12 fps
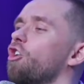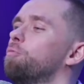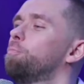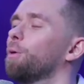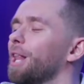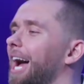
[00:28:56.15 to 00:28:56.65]
of
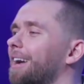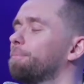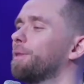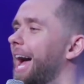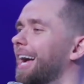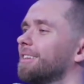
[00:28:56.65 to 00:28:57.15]
black,
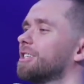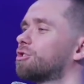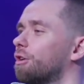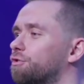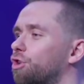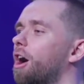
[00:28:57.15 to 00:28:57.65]
blackness
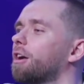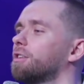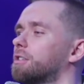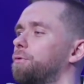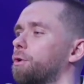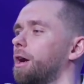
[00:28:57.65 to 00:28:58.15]
of
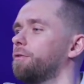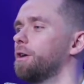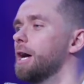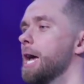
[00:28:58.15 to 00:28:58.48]
darkness forever.